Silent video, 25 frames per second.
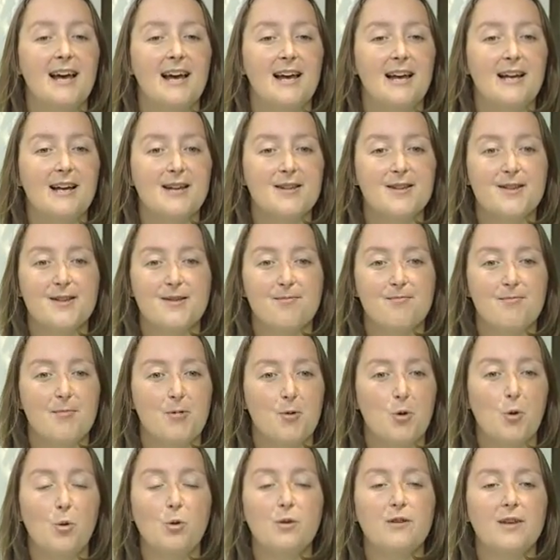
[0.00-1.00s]
It's
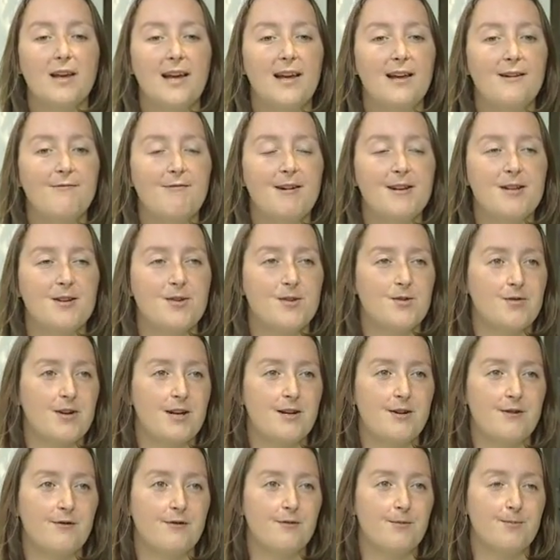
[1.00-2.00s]
all day,
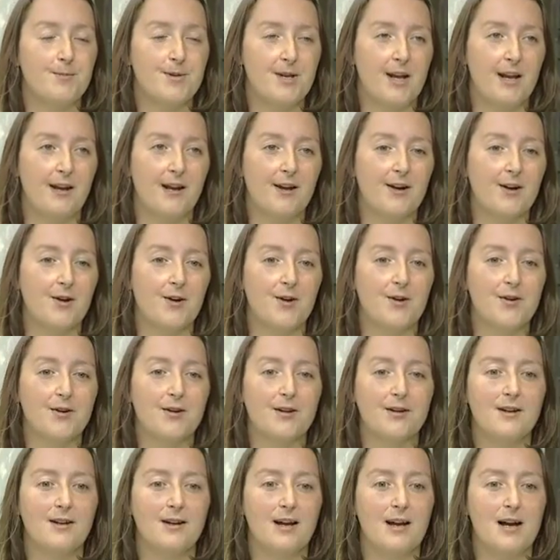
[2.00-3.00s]
registration from 10
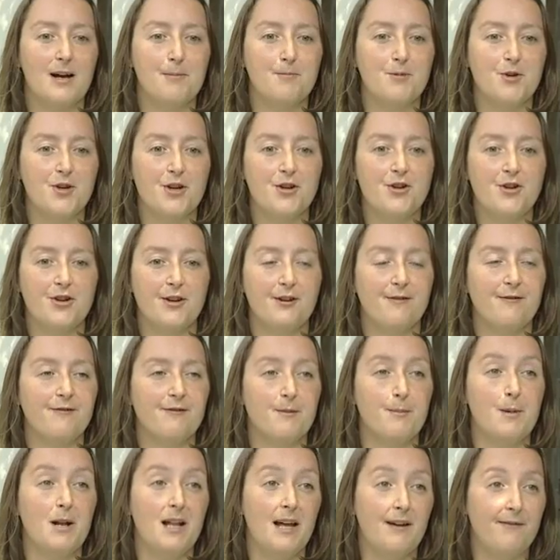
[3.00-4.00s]
o'clock, judging
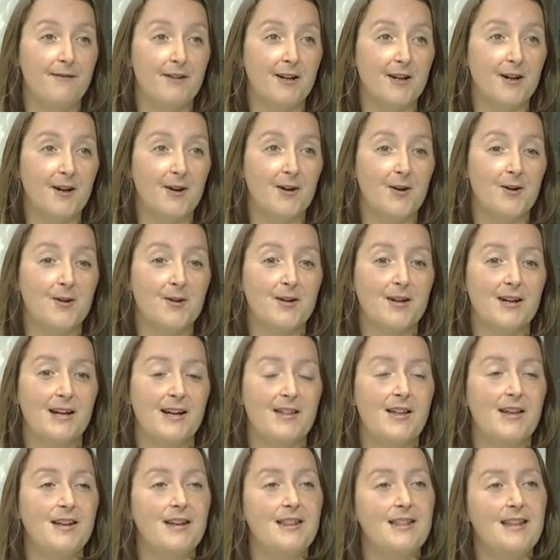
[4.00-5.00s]
from 11 o'clock,
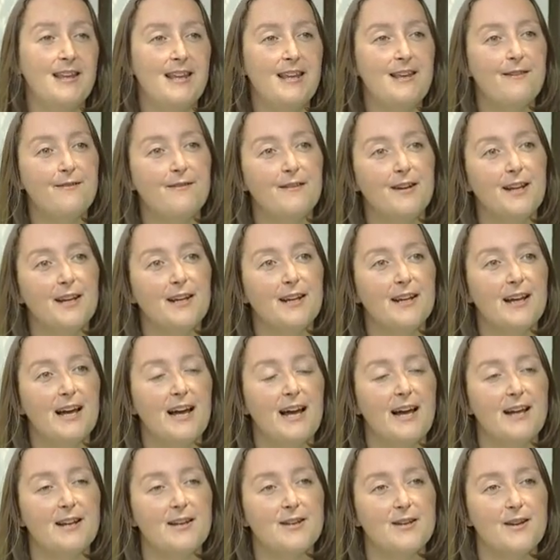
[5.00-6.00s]
and then in the evening
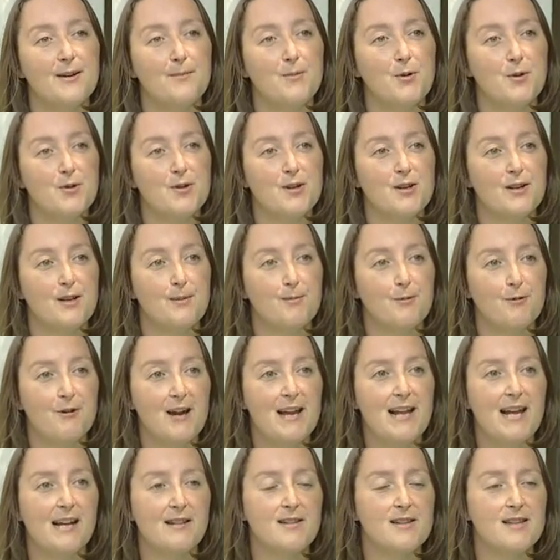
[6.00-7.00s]
at Nottingham
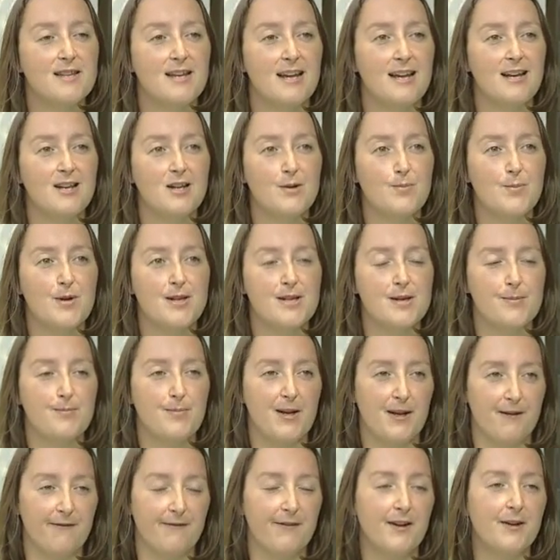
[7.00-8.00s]
Greyhound Stadium there's a
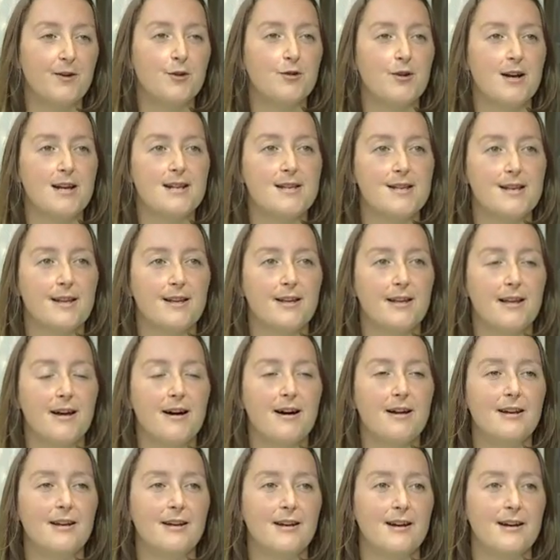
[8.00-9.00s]
big fundraising
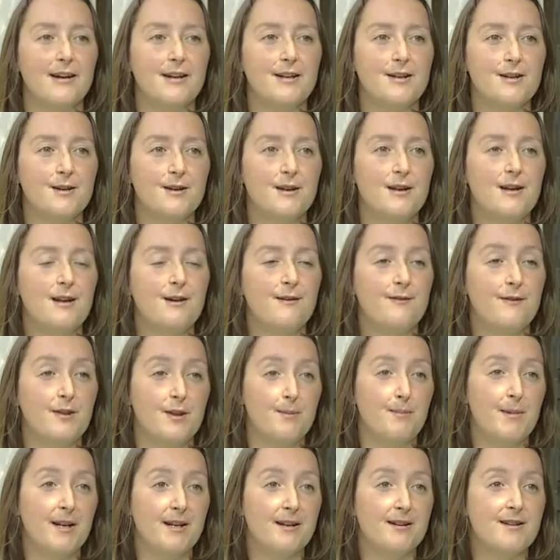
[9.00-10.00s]
gala night for
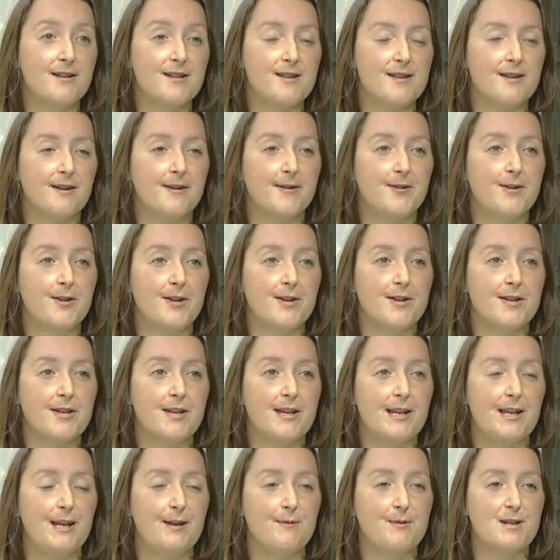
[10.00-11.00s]
the Midlands
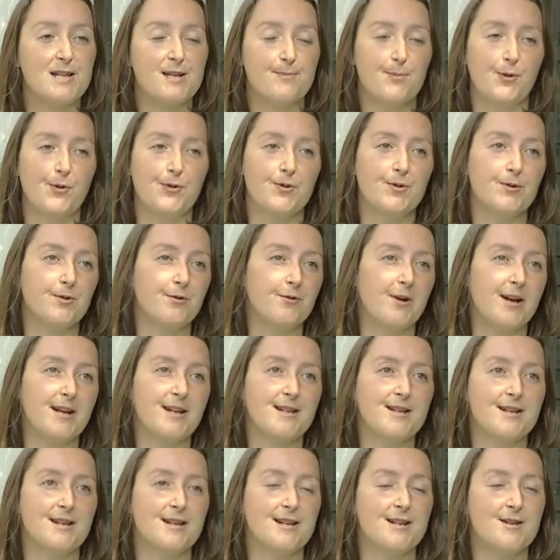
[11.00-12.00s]
RGT with sponsored
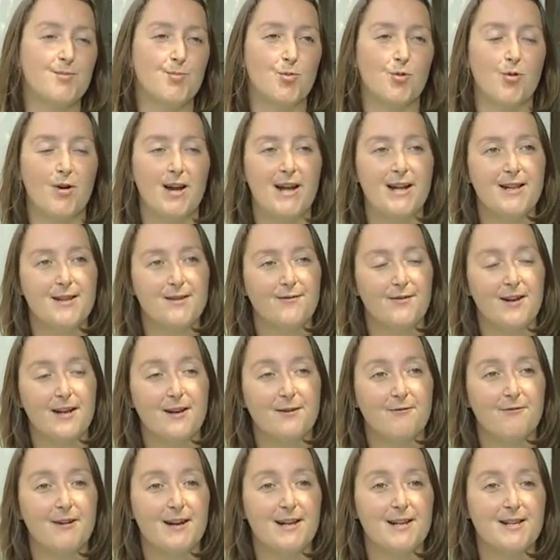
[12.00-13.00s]
races, parades of
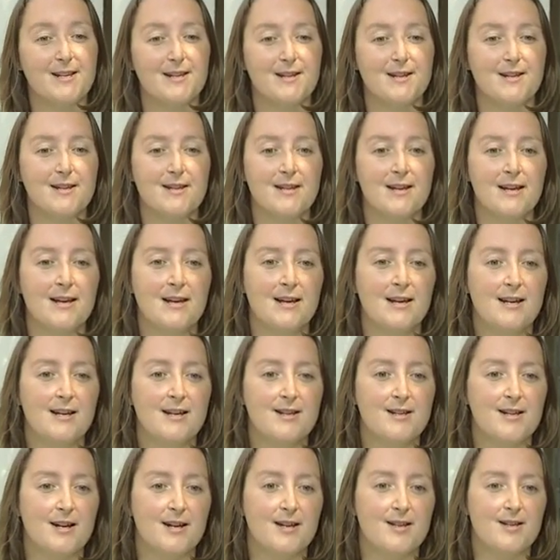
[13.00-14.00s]
ex-racers.
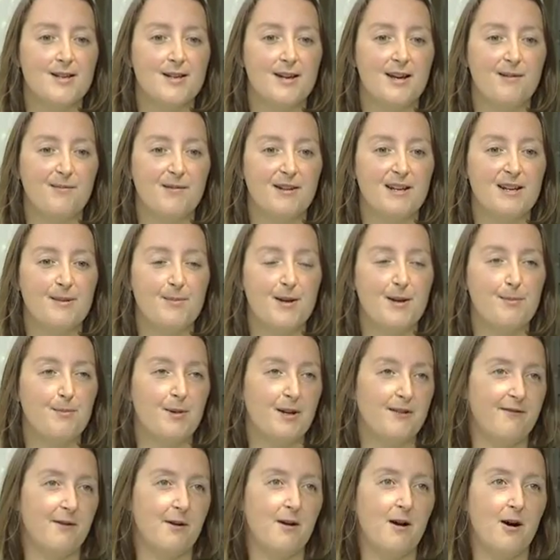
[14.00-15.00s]
So it's going to be a
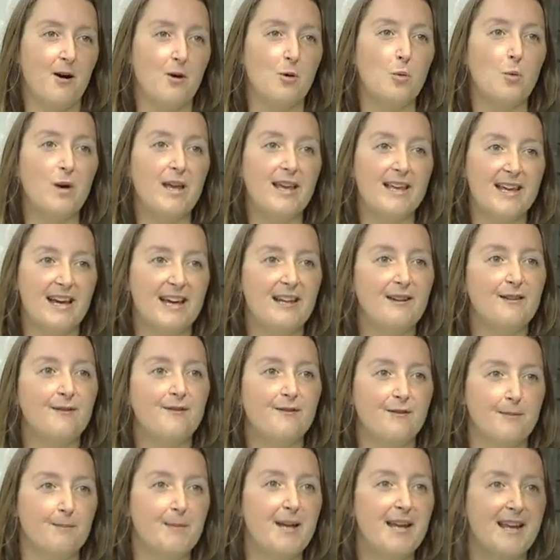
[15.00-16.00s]
bit of a whole weekend
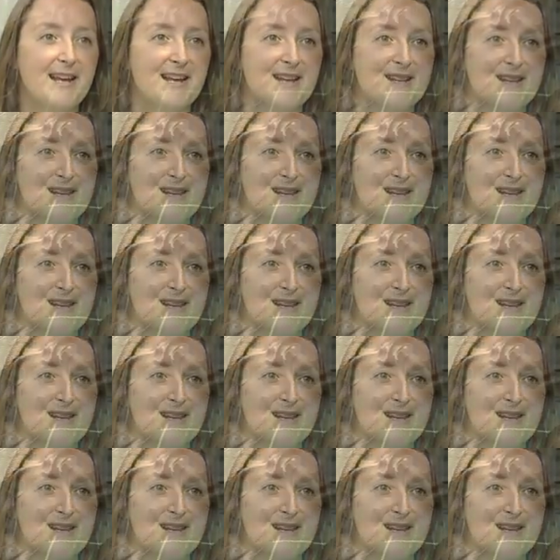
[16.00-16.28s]
for me,